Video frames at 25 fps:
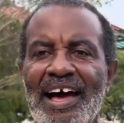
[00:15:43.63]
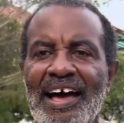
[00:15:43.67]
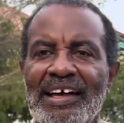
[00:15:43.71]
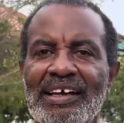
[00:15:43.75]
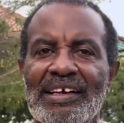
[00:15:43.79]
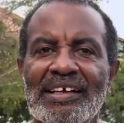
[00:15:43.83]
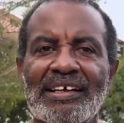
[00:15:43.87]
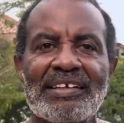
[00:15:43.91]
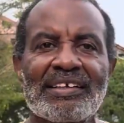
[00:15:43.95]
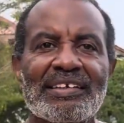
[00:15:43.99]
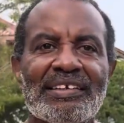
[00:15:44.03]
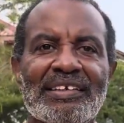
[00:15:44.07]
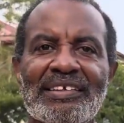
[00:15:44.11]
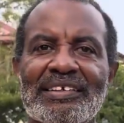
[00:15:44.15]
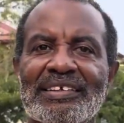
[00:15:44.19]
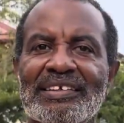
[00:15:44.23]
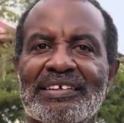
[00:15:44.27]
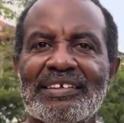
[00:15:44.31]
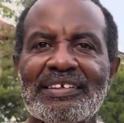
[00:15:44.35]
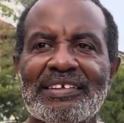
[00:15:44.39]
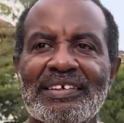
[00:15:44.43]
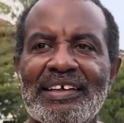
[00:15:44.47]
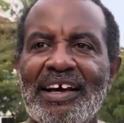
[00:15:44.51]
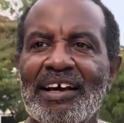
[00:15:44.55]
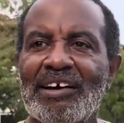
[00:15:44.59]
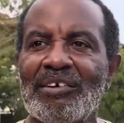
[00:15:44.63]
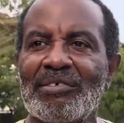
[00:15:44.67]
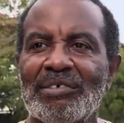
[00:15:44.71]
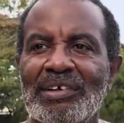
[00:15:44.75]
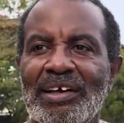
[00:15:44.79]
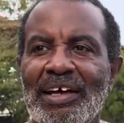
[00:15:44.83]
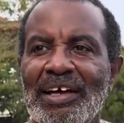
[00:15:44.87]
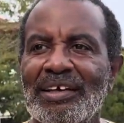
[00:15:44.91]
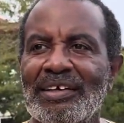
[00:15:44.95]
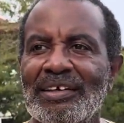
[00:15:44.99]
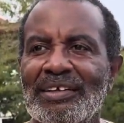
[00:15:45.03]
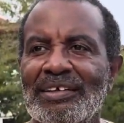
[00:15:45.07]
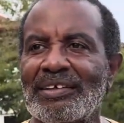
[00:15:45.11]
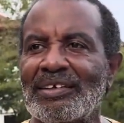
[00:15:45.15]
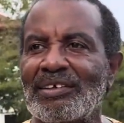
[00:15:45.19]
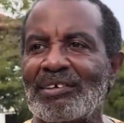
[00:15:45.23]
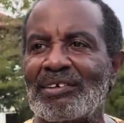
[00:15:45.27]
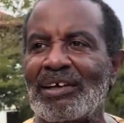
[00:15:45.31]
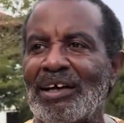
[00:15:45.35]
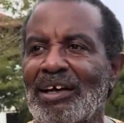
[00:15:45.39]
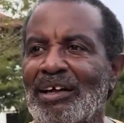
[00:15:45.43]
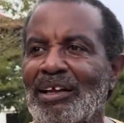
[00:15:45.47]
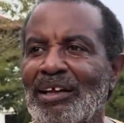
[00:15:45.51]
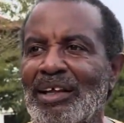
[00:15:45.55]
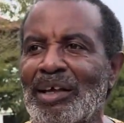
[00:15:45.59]
I didn't know
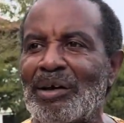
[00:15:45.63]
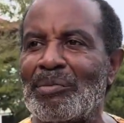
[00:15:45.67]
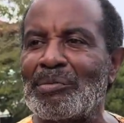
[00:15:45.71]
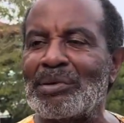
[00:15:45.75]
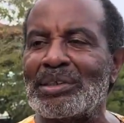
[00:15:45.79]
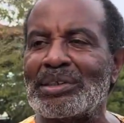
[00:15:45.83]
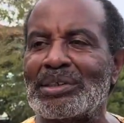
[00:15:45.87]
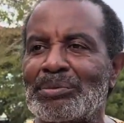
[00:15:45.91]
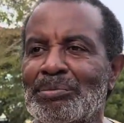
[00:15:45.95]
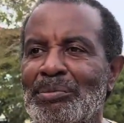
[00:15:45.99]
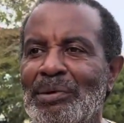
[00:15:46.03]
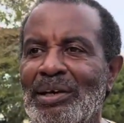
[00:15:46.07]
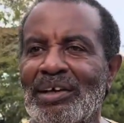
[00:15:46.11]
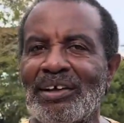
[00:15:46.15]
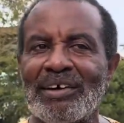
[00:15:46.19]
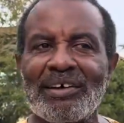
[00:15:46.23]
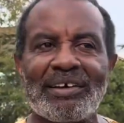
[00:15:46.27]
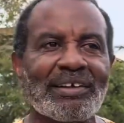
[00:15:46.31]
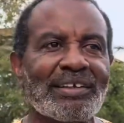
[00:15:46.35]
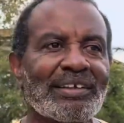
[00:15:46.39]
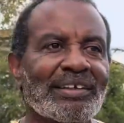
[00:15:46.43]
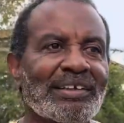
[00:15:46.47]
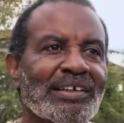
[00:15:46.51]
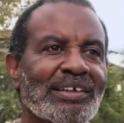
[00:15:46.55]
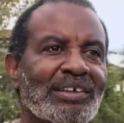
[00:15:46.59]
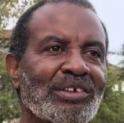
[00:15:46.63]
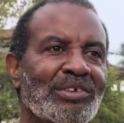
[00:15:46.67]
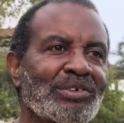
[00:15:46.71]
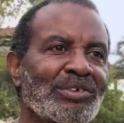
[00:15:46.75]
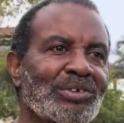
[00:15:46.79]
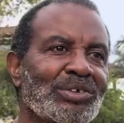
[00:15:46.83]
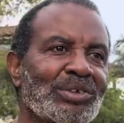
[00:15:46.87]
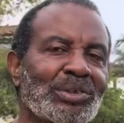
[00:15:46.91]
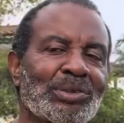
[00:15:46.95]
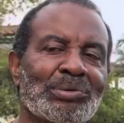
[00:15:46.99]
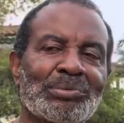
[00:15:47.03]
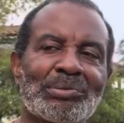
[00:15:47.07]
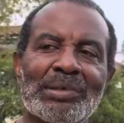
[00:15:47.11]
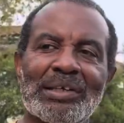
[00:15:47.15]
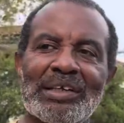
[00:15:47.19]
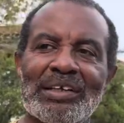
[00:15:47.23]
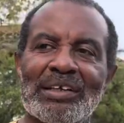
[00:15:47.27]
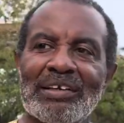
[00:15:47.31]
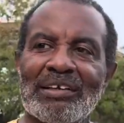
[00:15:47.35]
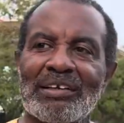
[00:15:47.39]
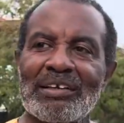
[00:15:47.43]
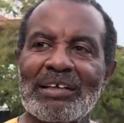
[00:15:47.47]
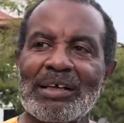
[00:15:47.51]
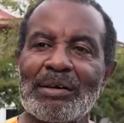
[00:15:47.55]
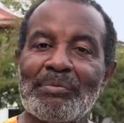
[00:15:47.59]
all that much about all of the YouTubing and
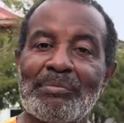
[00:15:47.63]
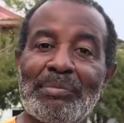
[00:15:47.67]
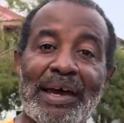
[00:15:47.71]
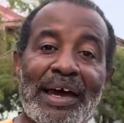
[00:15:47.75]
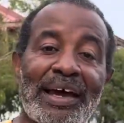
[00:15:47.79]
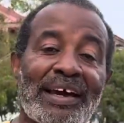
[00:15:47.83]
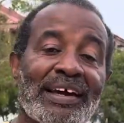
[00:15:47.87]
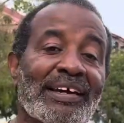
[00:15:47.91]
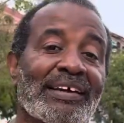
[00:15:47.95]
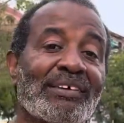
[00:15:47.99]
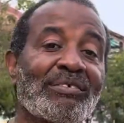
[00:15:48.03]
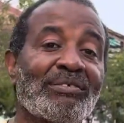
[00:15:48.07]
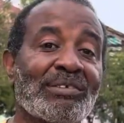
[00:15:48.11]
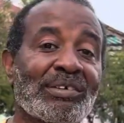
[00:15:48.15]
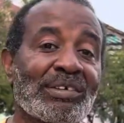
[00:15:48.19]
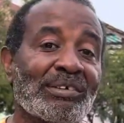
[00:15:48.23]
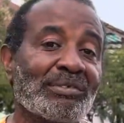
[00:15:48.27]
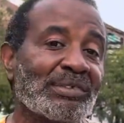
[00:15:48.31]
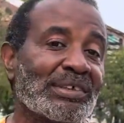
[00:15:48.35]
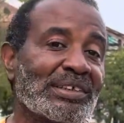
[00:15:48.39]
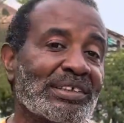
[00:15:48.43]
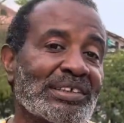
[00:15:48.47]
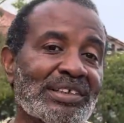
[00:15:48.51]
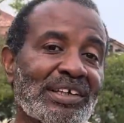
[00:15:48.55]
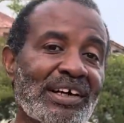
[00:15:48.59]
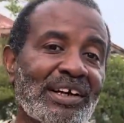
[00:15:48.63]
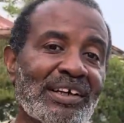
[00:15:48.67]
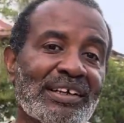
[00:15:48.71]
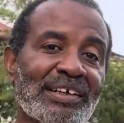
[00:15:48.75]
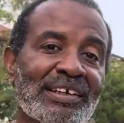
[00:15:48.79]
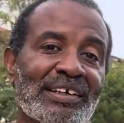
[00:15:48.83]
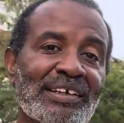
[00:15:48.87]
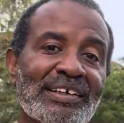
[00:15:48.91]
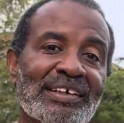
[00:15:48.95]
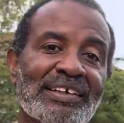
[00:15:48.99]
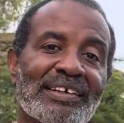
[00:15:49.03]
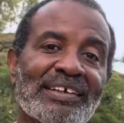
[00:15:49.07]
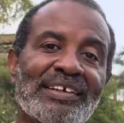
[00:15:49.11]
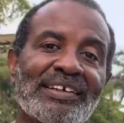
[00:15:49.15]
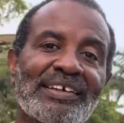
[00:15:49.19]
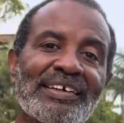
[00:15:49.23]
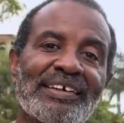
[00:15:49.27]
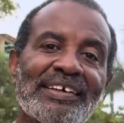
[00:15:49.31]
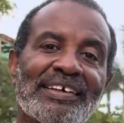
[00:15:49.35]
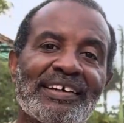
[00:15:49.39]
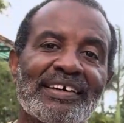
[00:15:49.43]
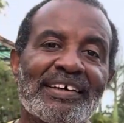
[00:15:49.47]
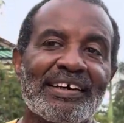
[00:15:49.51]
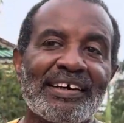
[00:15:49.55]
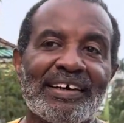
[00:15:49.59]
all that back when we started it.
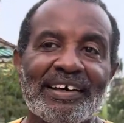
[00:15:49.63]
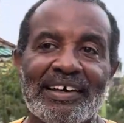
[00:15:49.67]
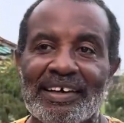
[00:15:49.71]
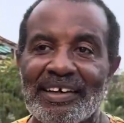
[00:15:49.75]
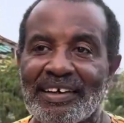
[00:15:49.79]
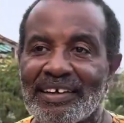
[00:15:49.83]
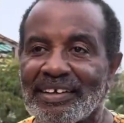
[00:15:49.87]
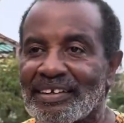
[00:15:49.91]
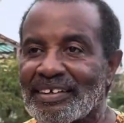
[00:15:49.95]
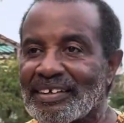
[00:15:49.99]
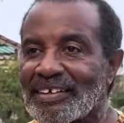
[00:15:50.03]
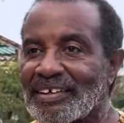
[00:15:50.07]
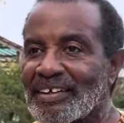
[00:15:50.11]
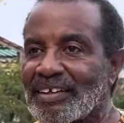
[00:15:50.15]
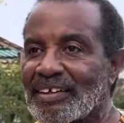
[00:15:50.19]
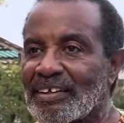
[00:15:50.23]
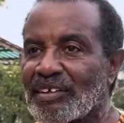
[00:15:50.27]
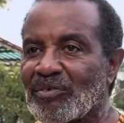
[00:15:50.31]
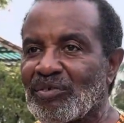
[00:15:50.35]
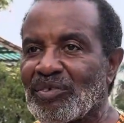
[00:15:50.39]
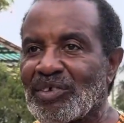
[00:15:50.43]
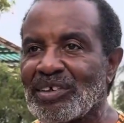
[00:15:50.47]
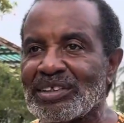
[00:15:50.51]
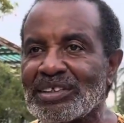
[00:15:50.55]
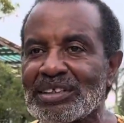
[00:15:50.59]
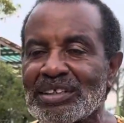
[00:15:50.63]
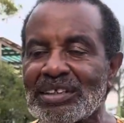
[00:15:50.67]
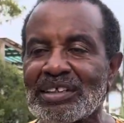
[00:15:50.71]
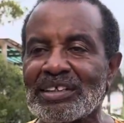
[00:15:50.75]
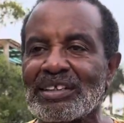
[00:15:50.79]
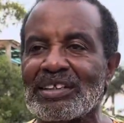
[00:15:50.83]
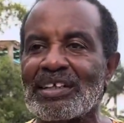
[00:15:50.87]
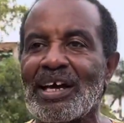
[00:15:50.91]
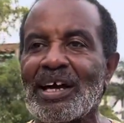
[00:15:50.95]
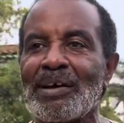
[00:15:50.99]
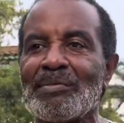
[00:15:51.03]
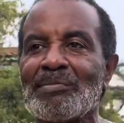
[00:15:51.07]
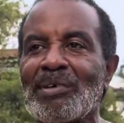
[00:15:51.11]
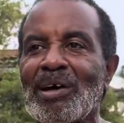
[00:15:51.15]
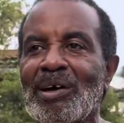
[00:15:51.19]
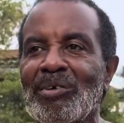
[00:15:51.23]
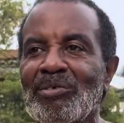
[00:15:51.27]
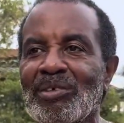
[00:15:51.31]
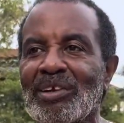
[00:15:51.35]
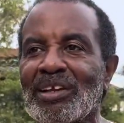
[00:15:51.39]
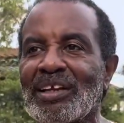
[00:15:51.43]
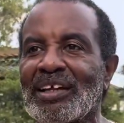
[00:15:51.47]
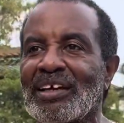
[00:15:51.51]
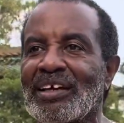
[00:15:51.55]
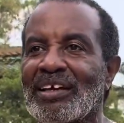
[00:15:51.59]
And the first time I
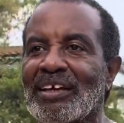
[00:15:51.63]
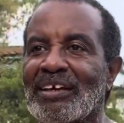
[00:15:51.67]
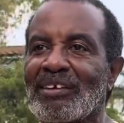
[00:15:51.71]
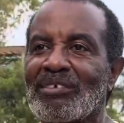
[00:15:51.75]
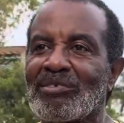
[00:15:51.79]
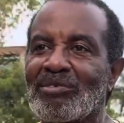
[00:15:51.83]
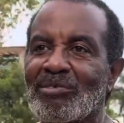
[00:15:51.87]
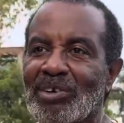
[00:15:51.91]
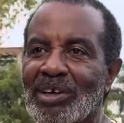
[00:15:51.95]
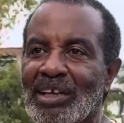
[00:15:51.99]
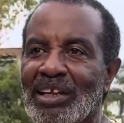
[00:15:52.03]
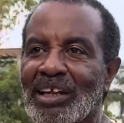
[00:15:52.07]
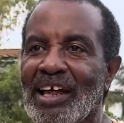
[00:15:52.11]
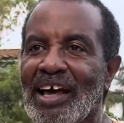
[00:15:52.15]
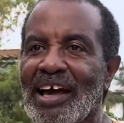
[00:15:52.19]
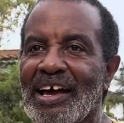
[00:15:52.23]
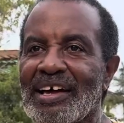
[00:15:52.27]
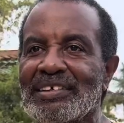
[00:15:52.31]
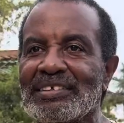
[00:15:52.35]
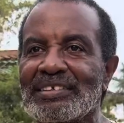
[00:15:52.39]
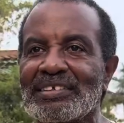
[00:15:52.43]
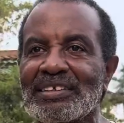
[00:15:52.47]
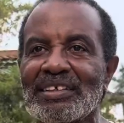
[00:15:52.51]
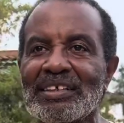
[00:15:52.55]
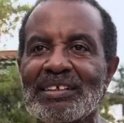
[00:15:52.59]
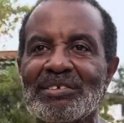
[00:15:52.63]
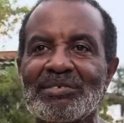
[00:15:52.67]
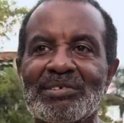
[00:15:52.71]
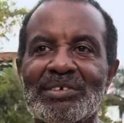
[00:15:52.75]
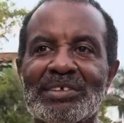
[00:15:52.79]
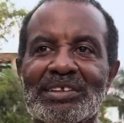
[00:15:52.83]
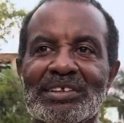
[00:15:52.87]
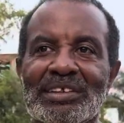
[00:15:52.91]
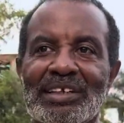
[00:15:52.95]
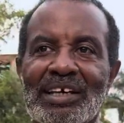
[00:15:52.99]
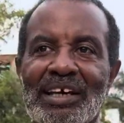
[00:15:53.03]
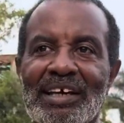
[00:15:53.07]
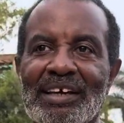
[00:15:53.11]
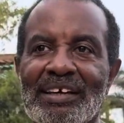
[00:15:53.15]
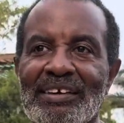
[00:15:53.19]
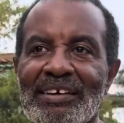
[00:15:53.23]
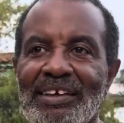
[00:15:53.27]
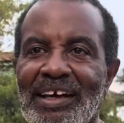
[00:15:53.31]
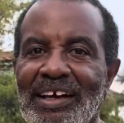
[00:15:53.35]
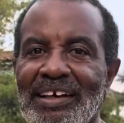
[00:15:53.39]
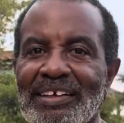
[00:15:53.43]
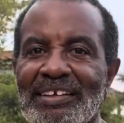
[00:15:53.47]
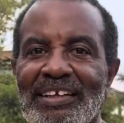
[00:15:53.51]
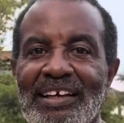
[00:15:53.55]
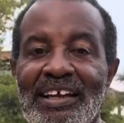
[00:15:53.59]
really realized that it was kind of
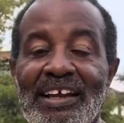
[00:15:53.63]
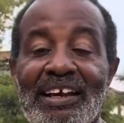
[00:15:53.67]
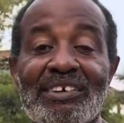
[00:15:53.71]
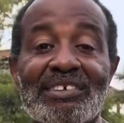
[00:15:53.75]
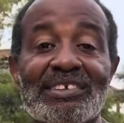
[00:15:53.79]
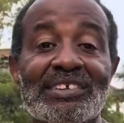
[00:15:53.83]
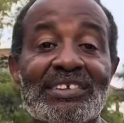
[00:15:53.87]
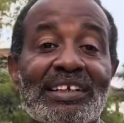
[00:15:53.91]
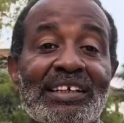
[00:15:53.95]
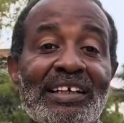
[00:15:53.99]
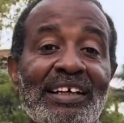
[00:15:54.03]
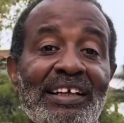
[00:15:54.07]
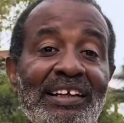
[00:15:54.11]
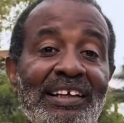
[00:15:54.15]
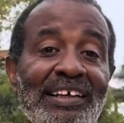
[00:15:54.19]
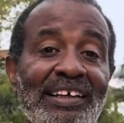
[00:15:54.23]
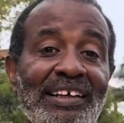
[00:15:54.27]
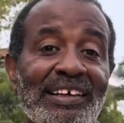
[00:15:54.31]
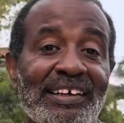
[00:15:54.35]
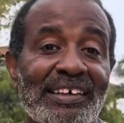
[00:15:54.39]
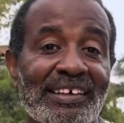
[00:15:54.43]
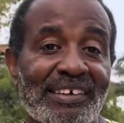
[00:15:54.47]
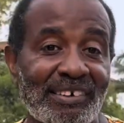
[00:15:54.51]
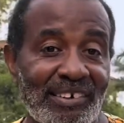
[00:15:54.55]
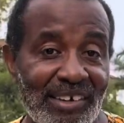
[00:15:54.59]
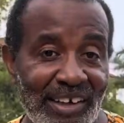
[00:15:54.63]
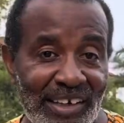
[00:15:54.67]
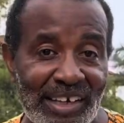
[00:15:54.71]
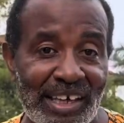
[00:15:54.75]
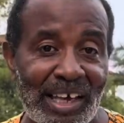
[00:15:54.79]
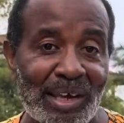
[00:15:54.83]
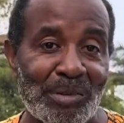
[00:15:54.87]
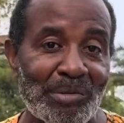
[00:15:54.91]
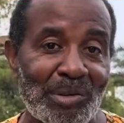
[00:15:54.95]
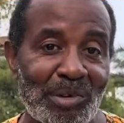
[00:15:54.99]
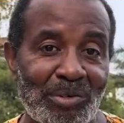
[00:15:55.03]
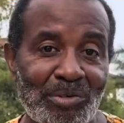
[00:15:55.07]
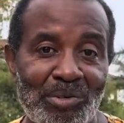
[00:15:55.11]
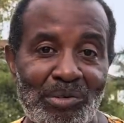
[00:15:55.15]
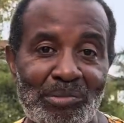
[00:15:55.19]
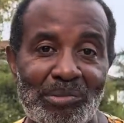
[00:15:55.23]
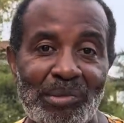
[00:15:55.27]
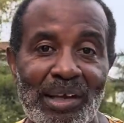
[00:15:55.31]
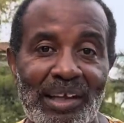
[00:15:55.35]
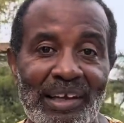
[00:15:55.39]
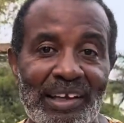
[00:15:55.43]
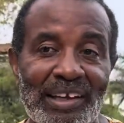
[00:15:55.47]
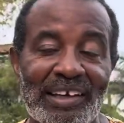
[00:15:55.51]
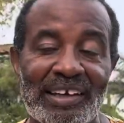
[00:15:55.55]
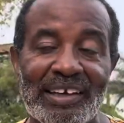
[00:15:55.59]
like that, I was in L.A. You know, I came here from
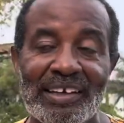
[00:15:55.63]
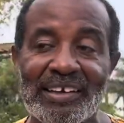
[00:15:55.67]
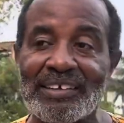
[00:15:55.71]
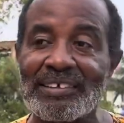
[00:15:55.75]
L.A.